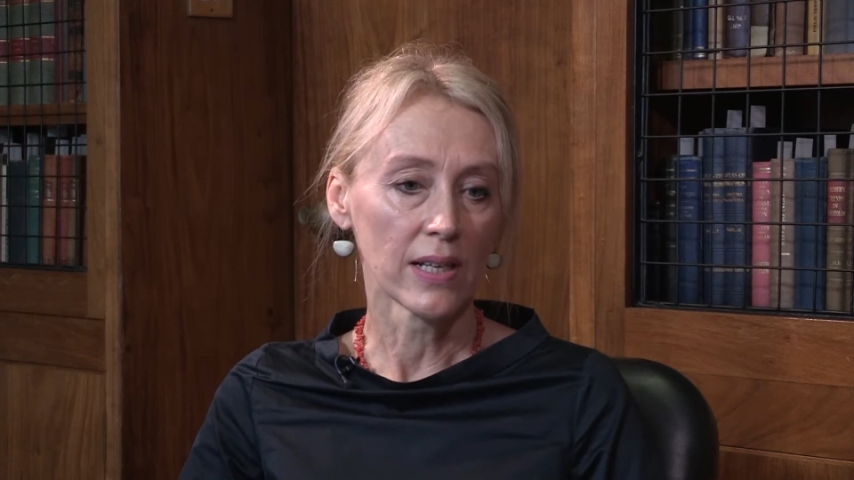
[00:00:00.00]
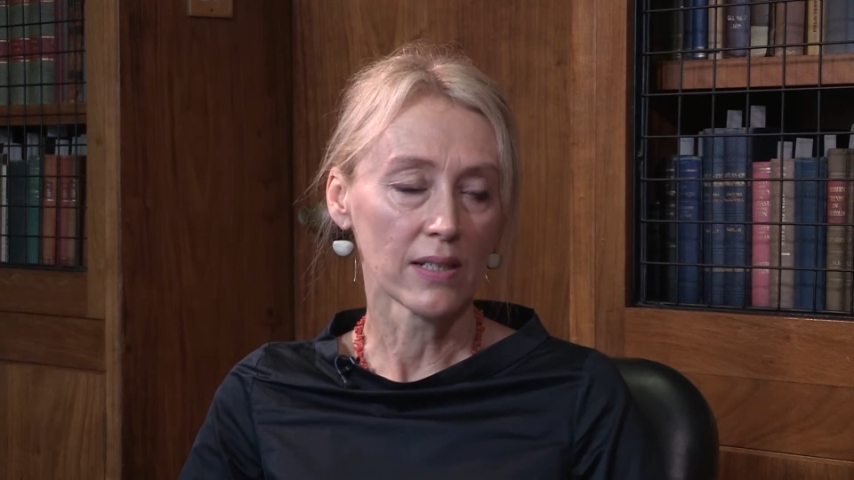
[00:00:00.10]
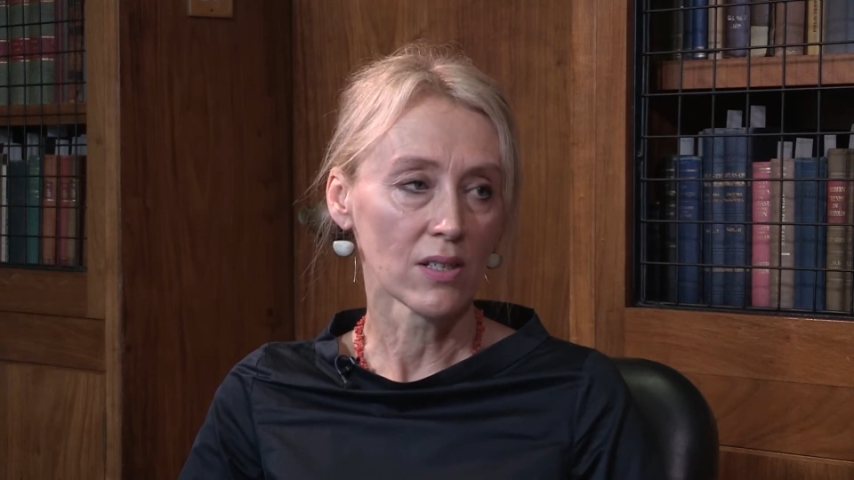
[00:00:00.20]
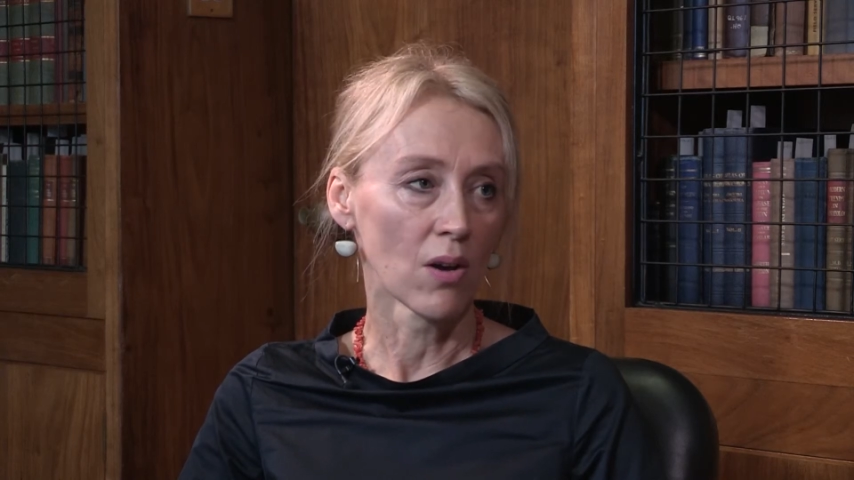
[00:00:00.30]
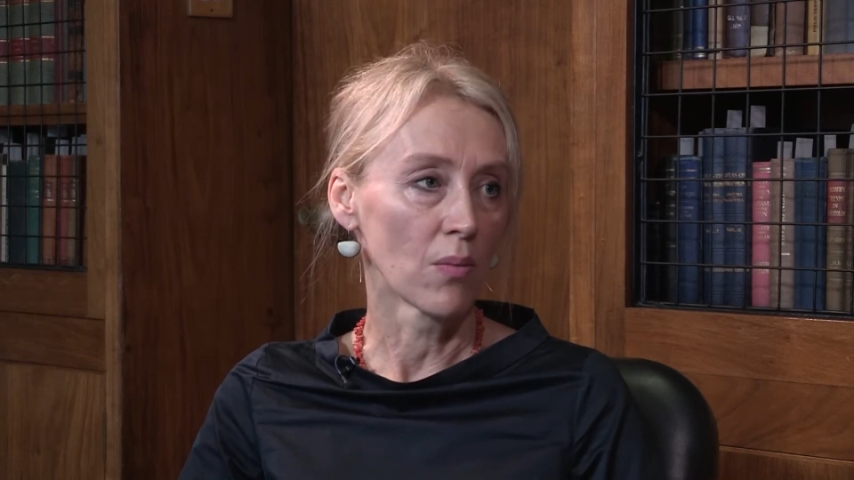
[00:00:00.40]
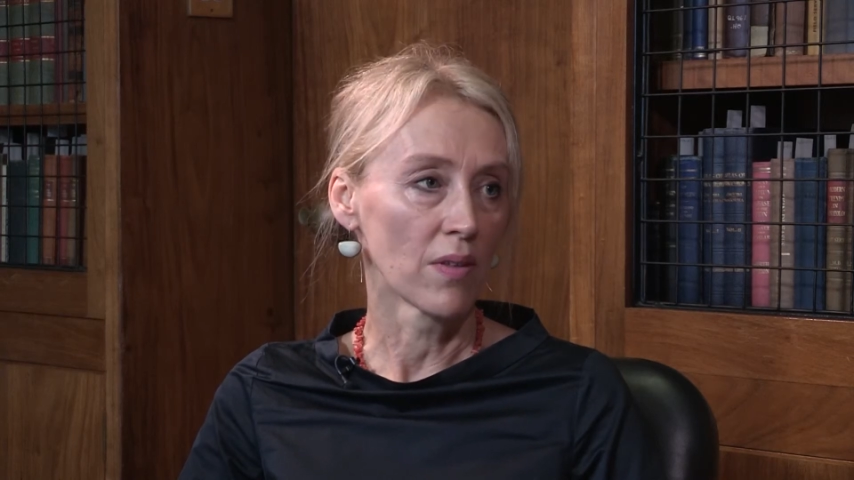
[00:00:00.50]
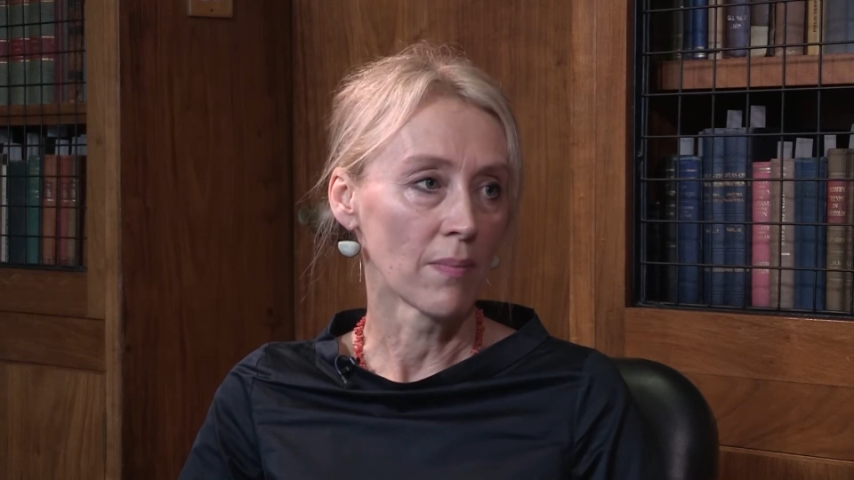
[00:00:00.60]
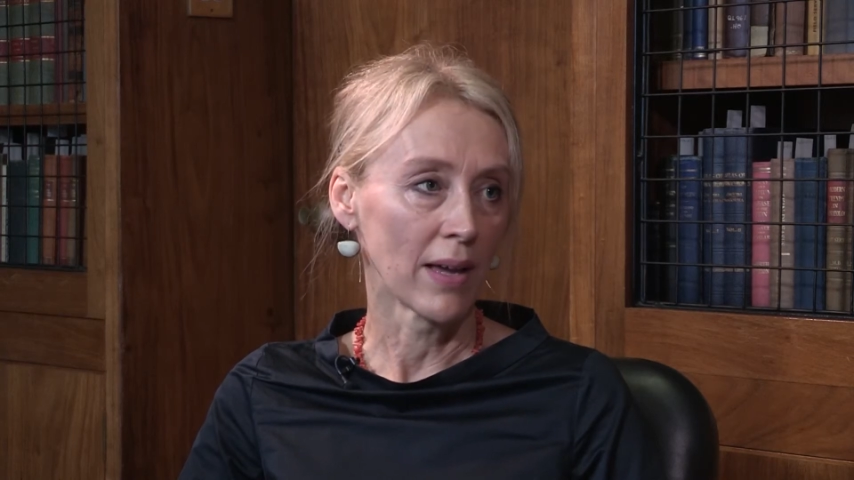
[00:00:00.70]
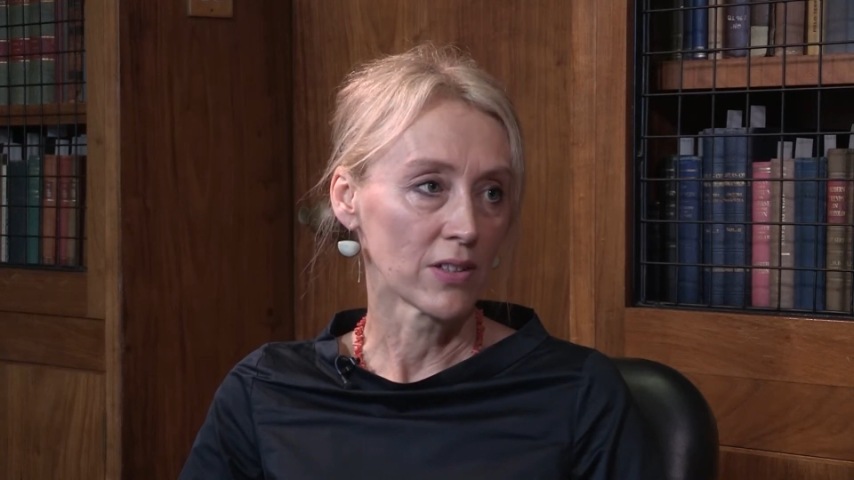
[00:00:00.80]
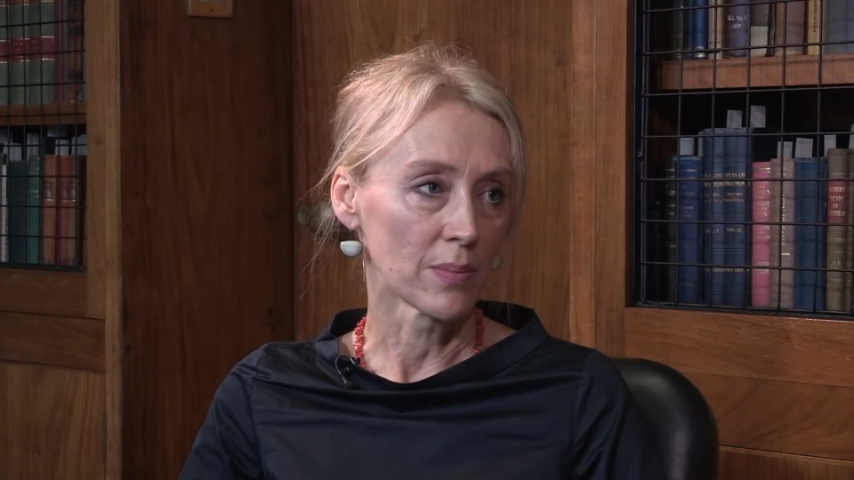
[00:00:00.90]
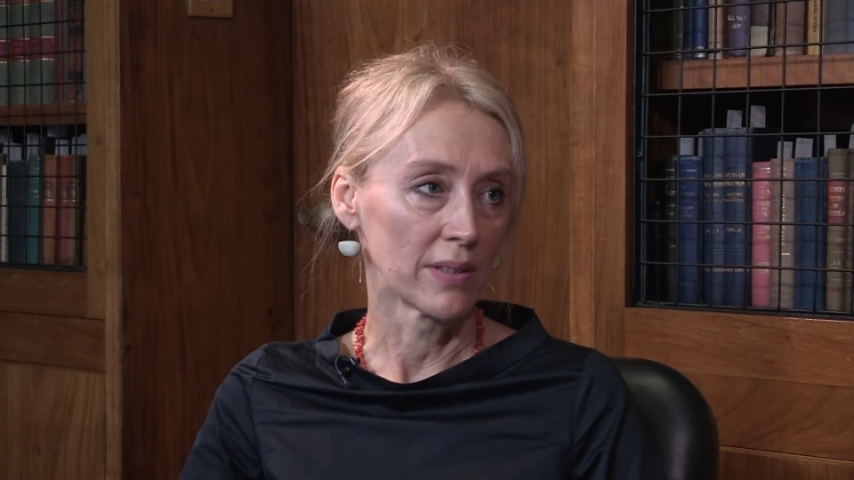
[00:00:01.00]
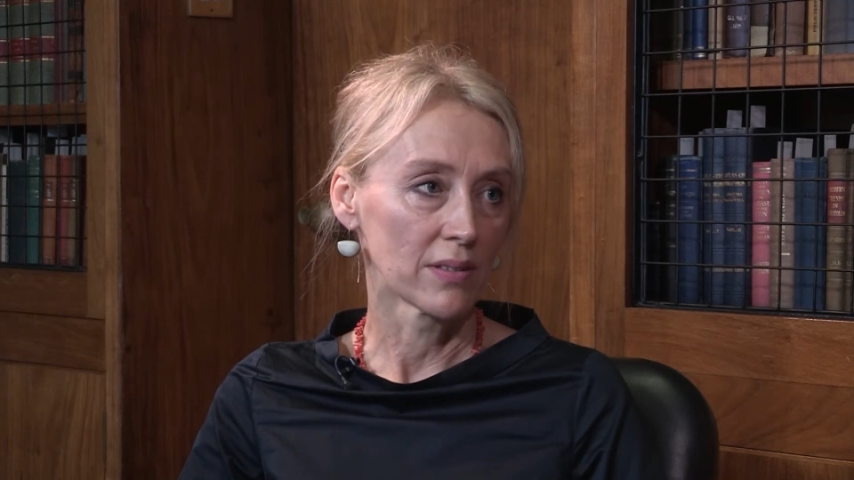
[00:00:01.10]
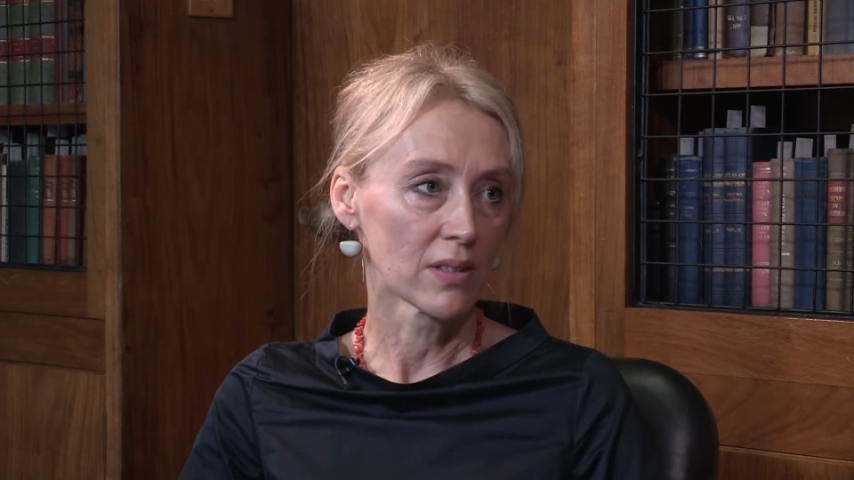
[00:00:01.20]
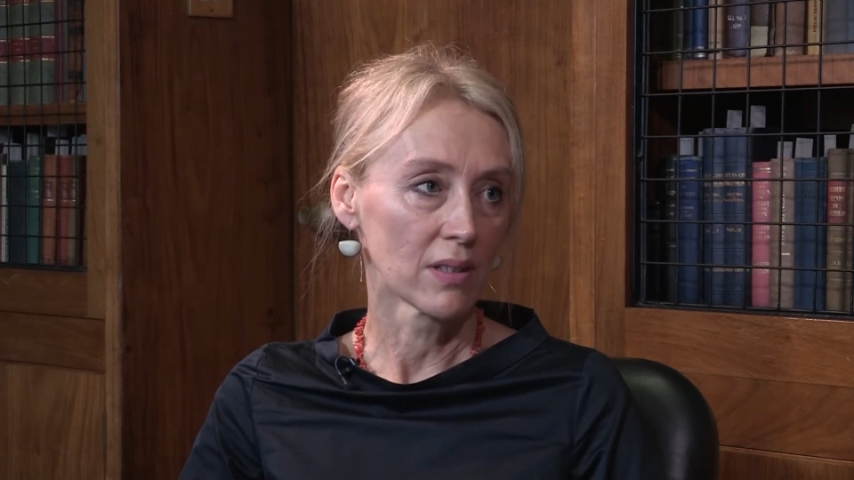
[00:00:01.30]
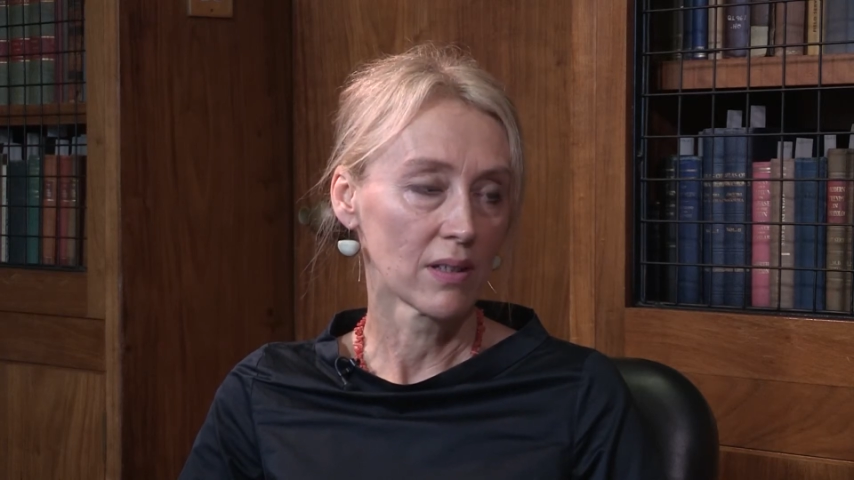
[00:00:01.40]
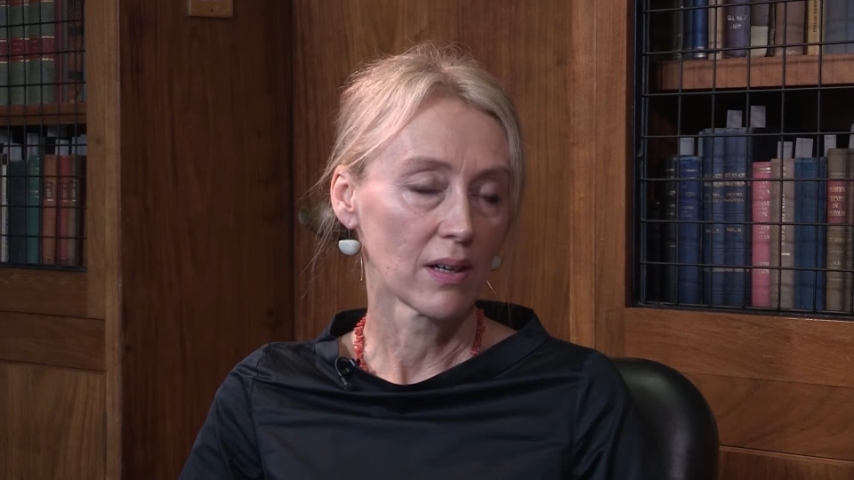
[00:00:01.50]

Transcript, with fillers: let's start with management.